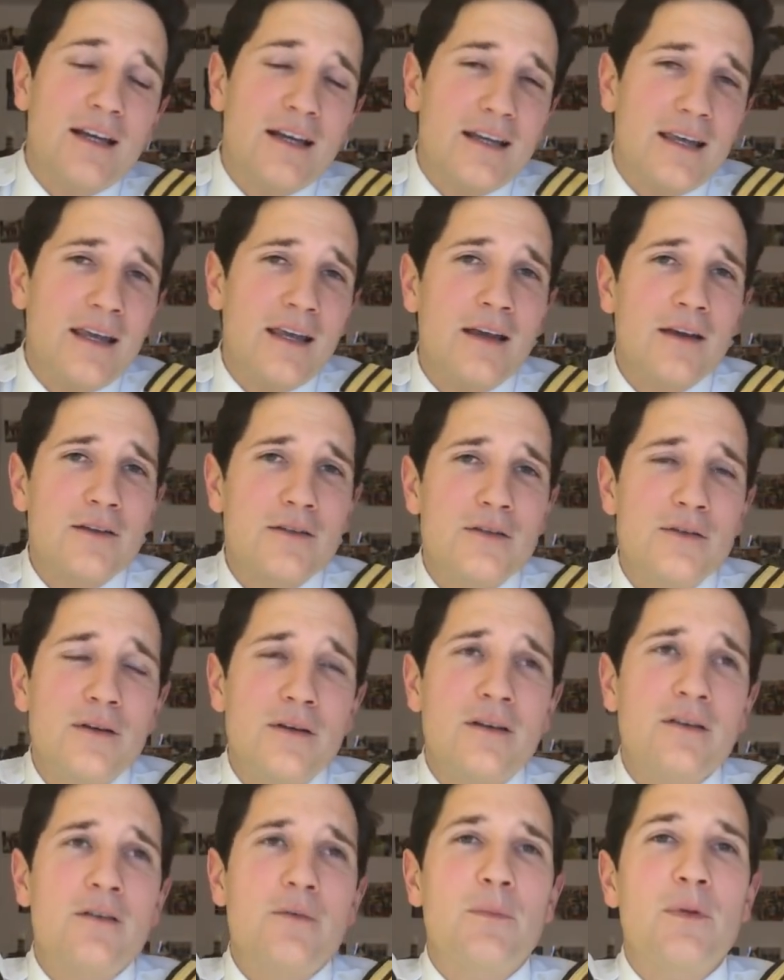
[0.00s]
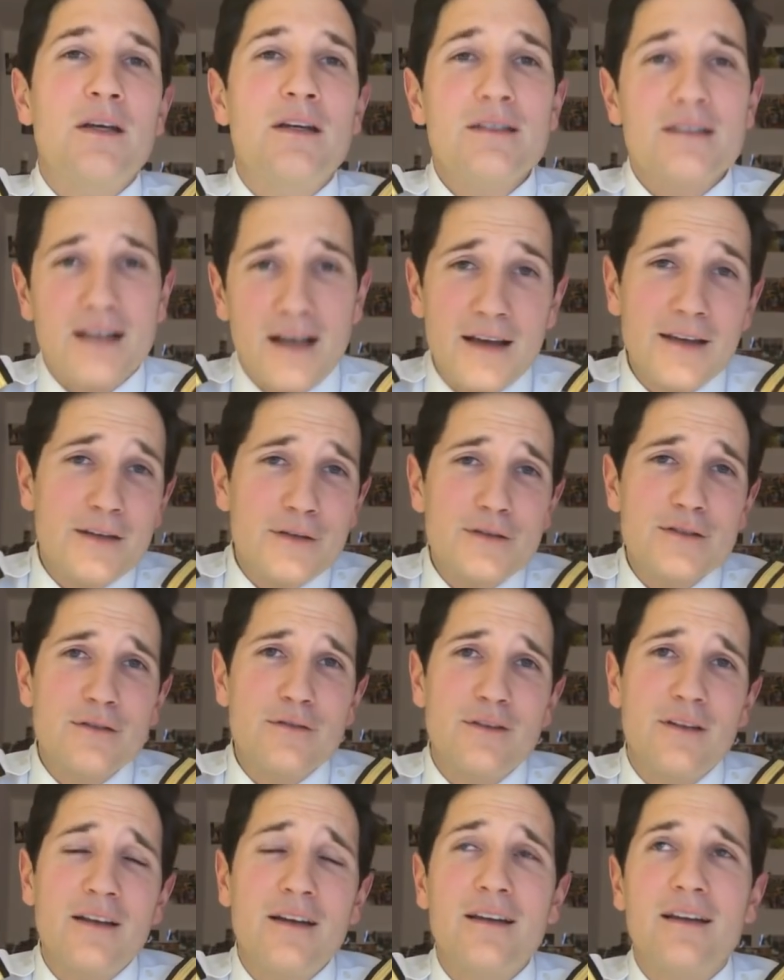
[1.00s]
King Air 200 because I used to
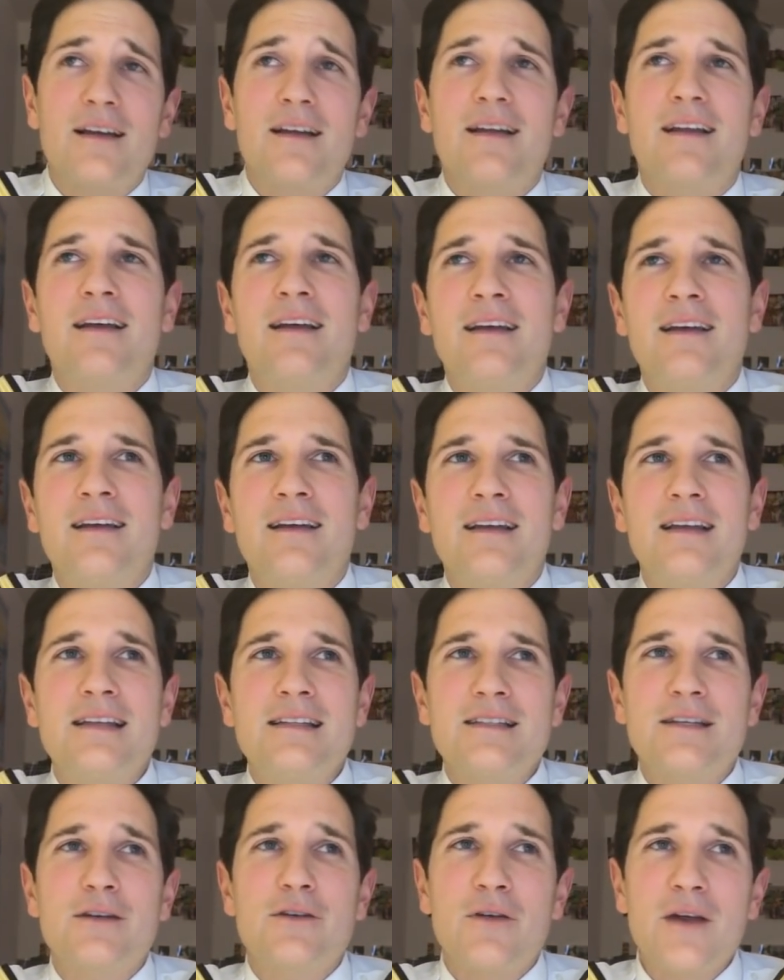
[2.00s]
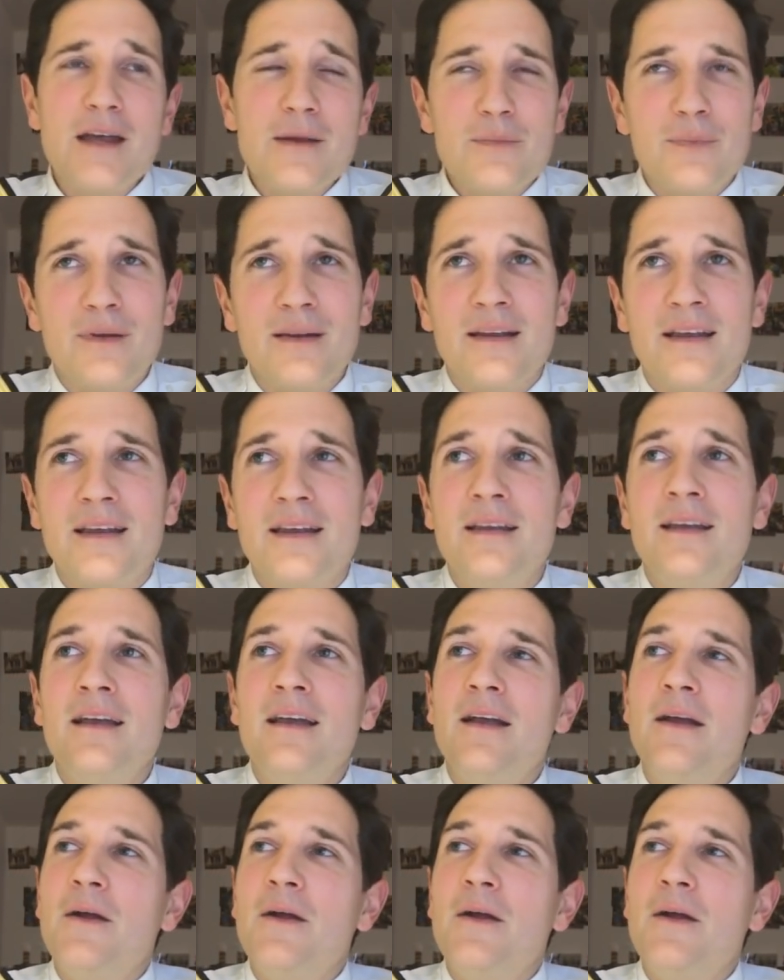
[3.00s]
fly that. It's a great plane.